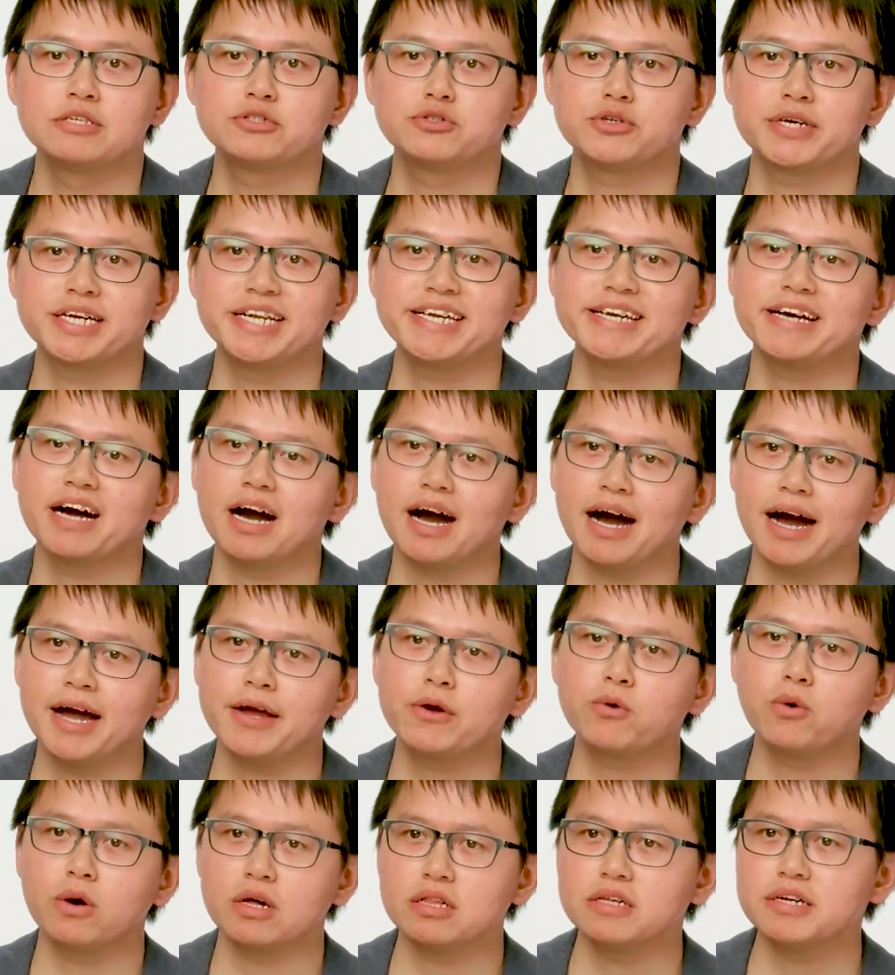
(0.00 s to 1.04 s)
training a
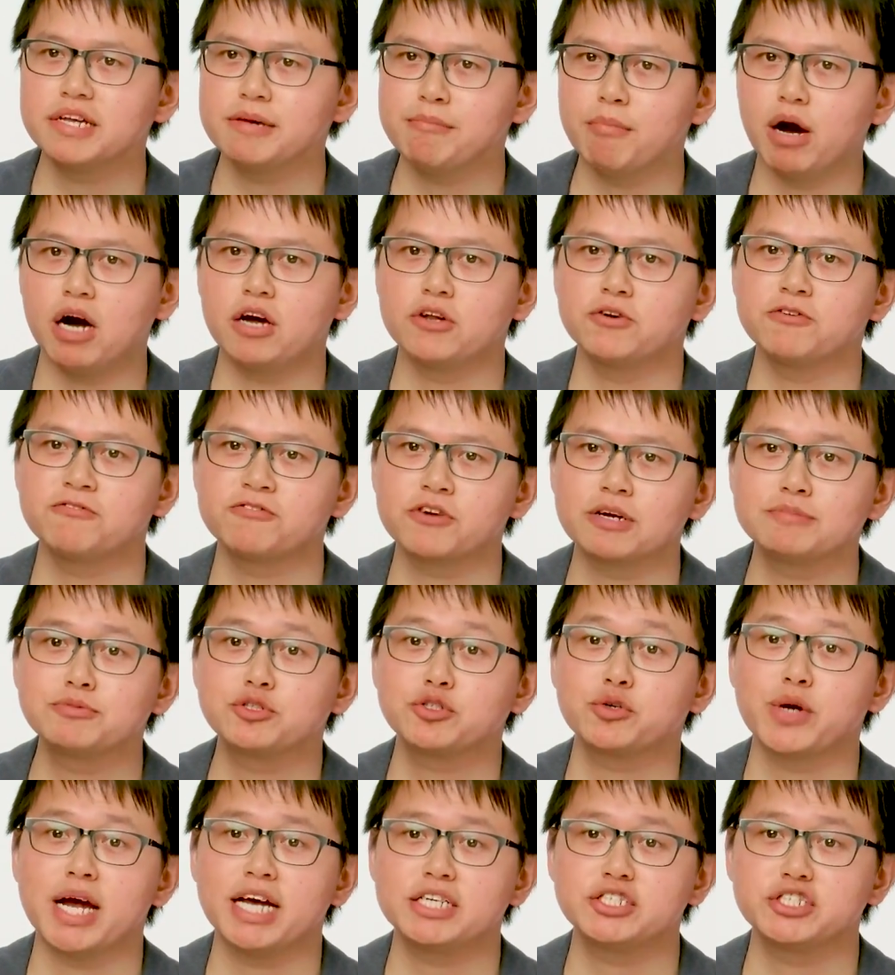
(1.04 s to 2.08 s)
high-quality model from
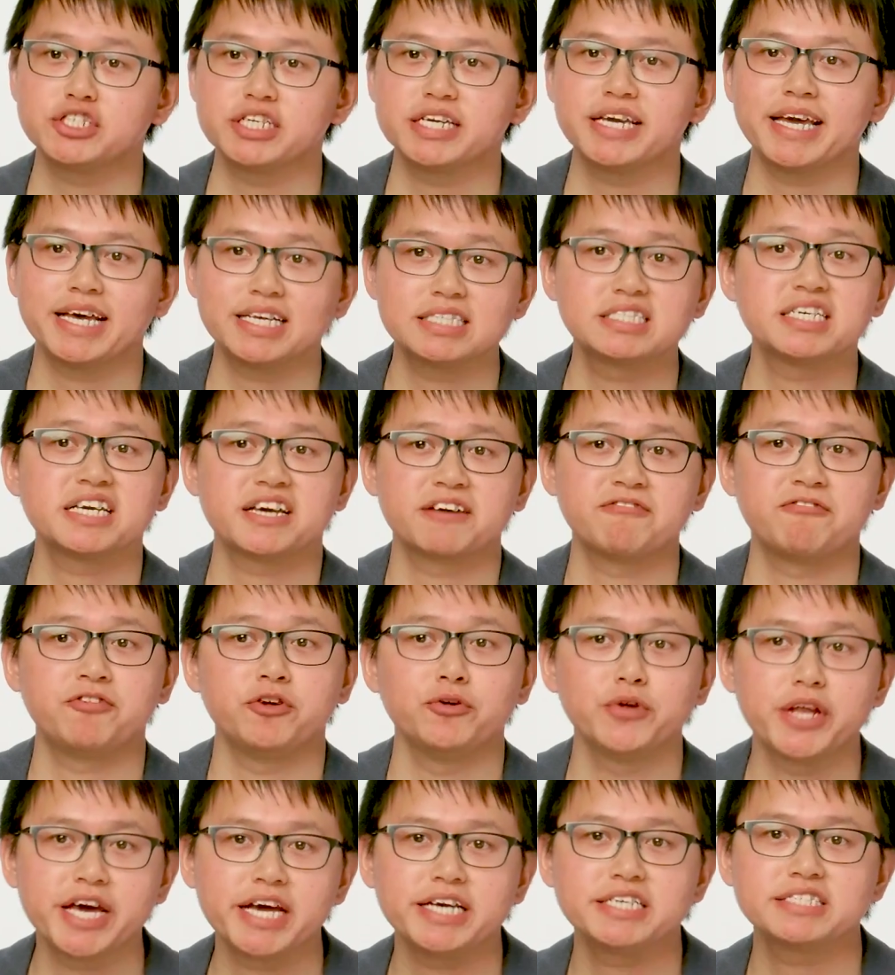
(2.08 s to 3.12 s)
scratch can take a
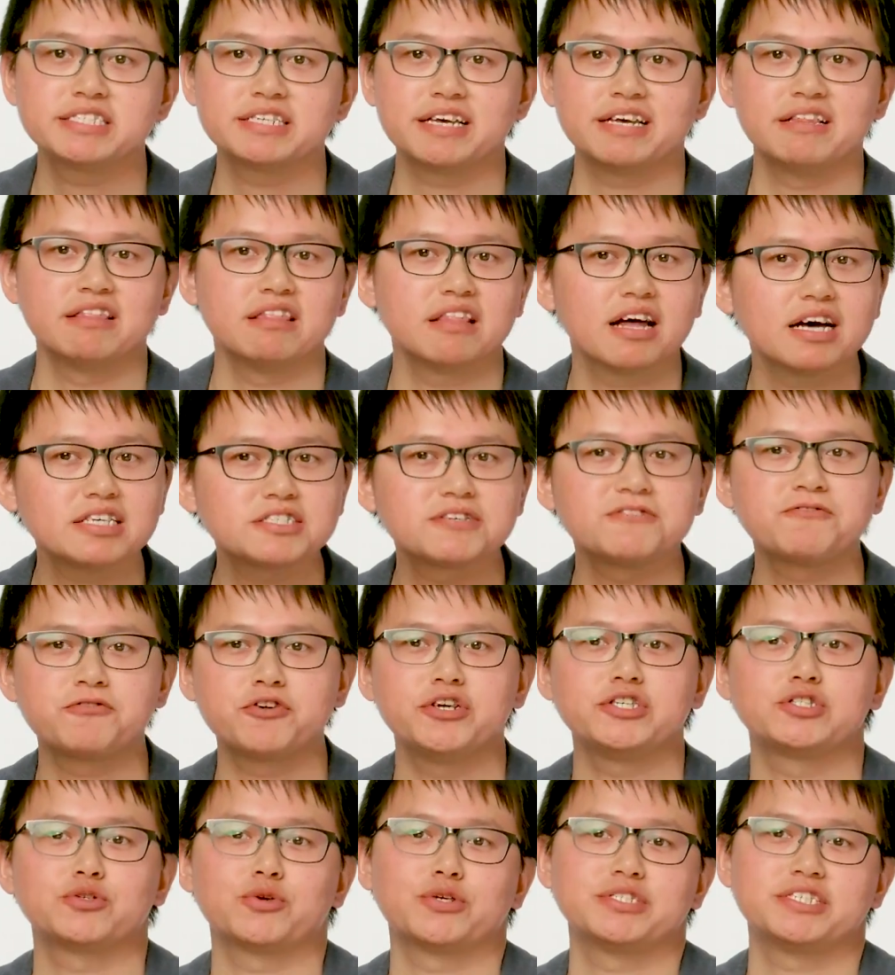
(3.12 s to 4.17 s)
few days and lots of
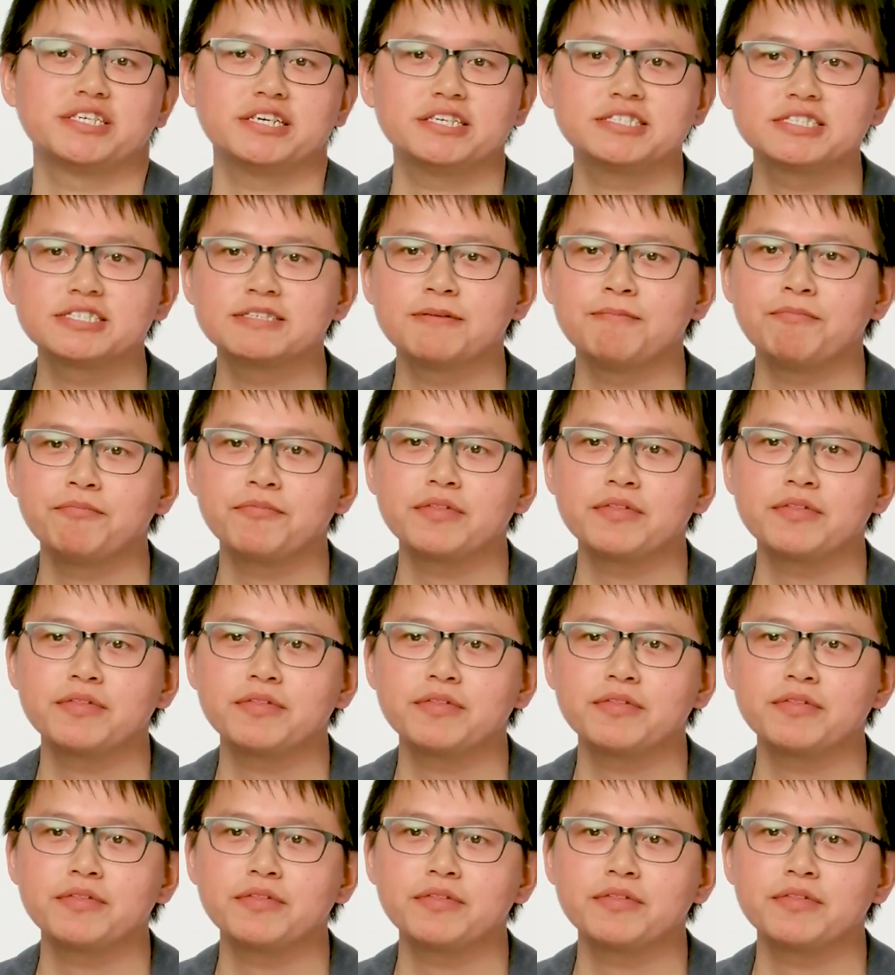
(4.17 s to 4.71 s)
resources.